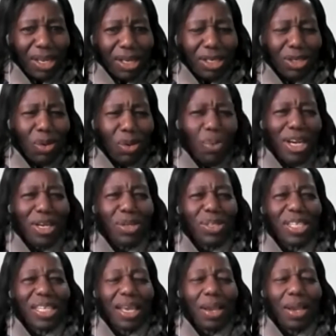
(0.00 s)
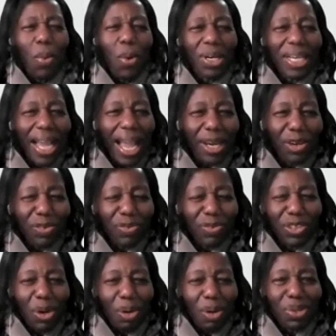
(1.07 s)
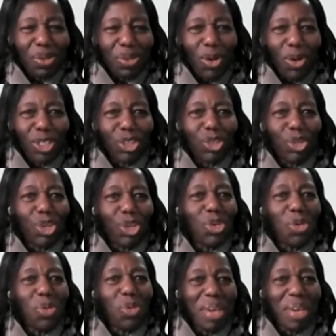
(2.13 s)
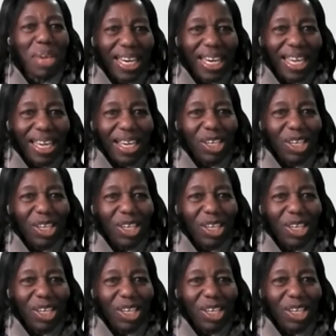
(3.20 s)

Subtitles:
So when you say what kind of jobs, what do you mean?